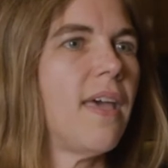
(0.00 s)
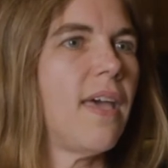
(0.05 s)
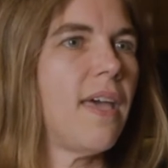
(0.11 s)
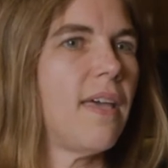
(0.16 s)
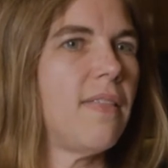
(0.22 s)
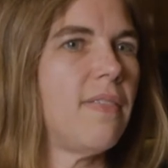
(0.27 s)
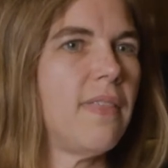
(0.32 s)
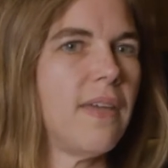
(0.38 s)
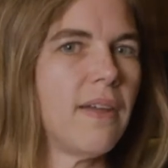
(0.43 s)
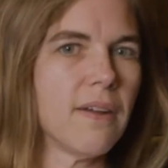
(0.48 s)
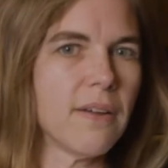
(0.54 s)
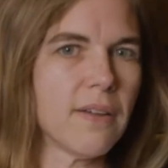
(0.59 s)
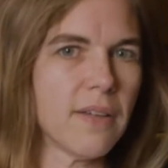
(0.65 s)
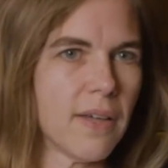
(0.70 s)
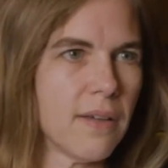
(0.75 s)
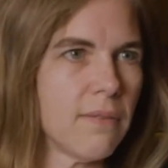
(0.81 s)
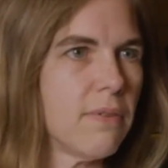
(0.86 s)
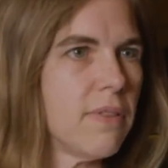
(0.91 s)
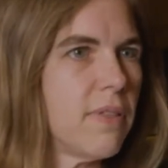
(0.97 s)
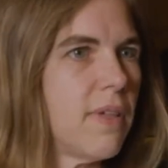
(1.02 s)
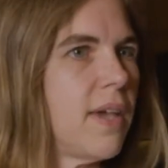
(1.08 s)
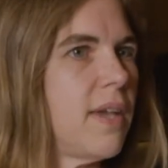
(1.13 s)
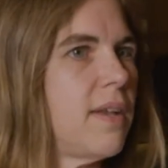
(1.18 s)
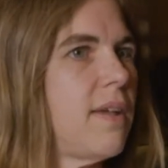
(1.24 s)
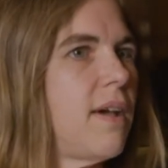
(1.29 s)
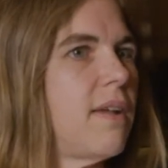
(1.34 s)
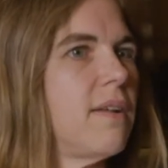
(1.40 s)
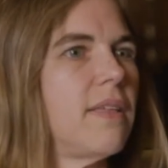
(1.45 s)
and they're good with
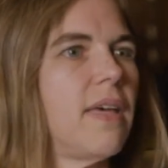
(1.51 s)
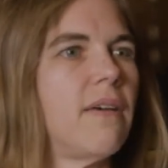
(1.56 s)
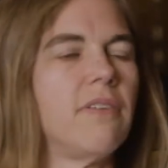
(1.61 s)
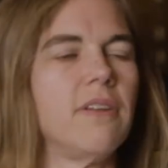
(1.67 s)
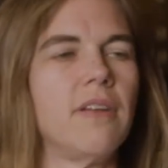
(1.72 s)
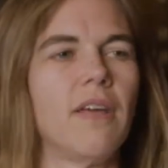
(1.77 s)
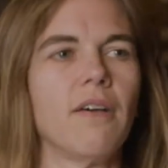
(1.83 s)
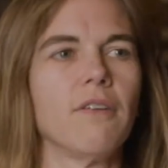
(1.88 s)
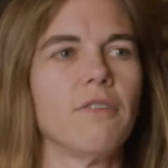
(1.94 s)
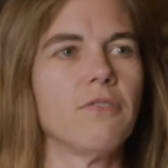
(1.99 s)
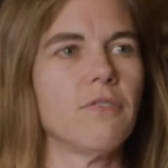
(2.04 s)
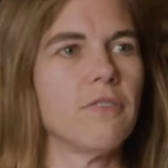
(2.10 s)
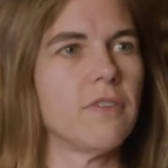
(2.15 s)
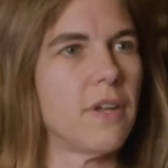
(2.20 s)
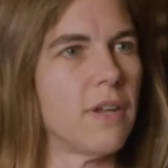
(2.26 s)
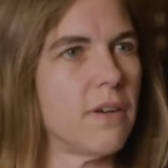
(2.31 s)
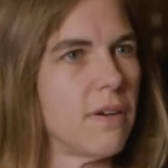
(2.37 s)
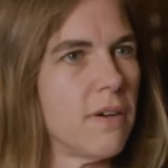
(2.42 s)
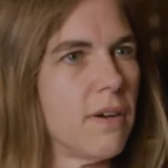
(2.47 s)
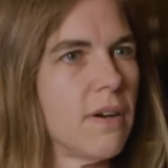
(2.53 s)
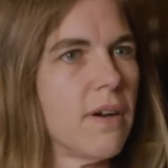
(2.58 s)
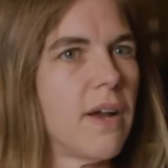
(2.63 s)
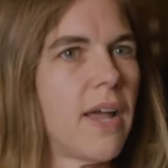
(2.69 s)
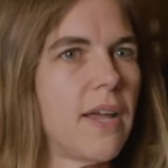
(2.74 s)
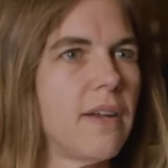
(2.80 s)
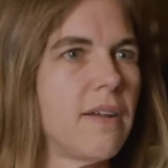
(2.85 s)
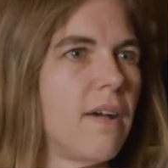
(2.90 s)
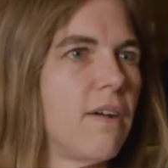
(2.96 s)
laying down $11 for dinner
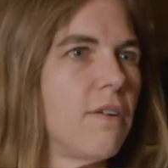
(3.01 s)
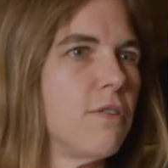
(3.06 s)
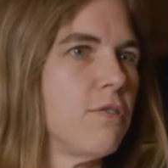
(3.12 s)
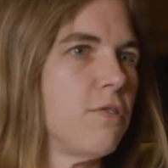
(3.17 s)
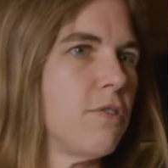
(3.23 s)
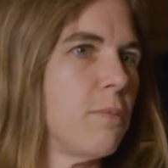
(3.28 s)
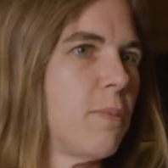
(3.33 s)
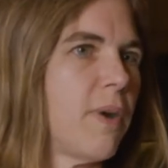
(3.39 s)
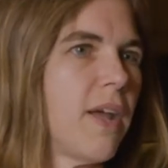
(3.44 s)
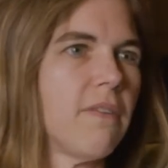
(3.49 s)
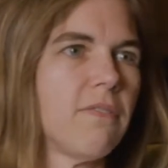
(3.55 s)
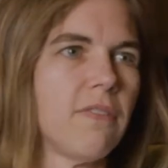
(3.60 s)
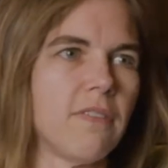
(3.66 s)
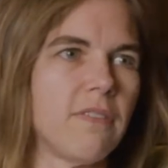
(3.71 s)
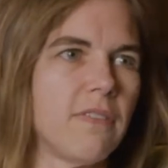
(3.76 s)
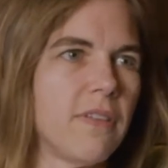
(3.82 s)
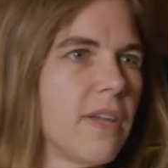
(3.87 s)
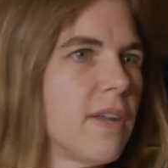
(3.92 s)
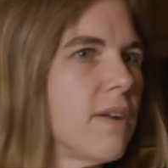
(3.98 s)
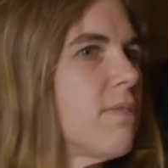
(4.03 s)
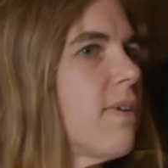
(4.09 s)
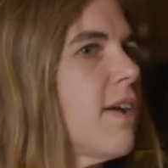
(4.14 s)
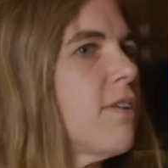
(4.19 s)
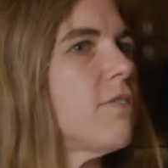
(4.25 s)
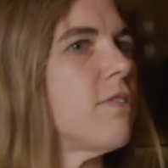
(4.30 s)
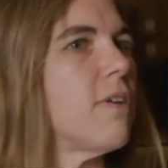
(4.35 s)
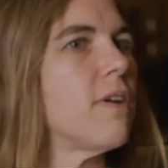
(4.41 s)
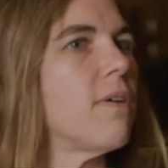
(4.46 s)
or $8 for breakfast to get a
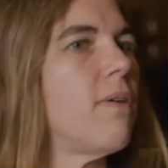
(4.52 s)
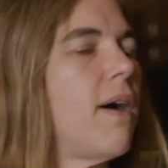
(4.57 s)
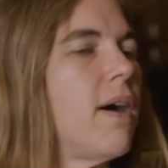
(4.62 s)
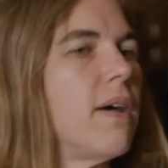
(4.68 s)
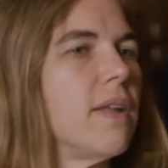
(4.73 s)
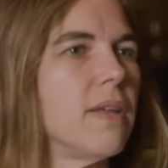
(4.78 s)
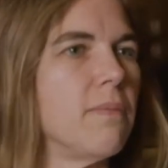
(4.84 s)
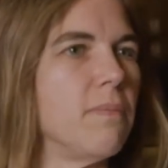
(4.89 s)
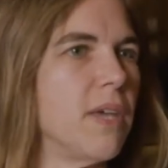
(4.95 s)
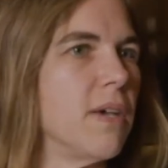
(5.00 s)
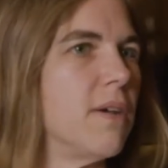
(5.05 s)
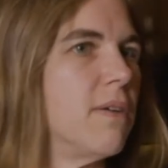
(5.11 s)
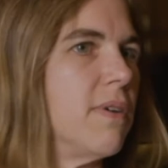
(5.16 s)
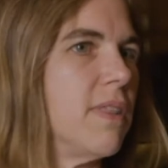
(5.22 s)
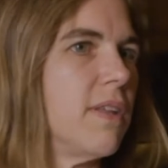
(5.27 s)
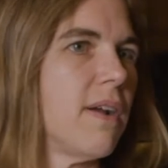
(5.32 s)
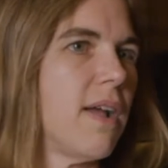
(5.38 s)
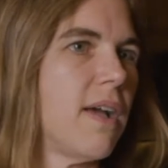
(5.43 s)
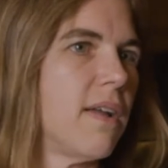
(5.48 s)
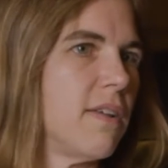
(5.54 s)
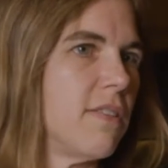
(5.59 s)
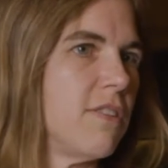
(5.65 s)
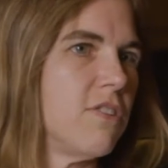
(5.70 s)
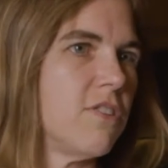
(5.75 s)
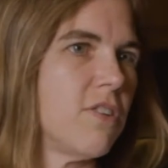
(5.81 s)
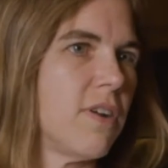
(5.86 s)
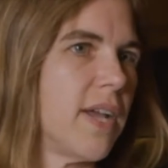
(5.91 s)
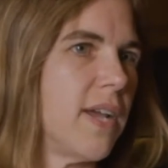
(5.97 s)
restaurant quality meal when they're out
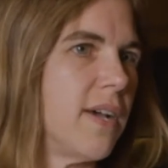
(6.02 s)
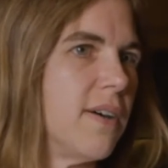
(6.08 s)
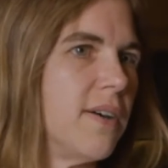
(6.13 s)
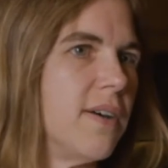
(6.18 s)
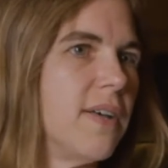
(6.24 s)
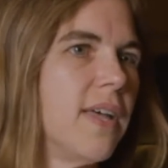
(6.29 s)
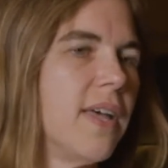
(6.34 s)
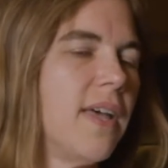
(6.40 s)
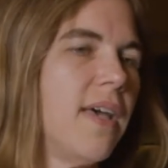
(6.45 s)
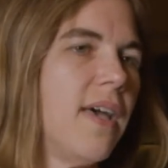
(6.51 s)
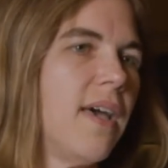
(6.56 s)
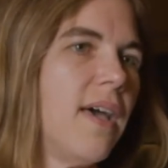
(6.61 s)
on the trail.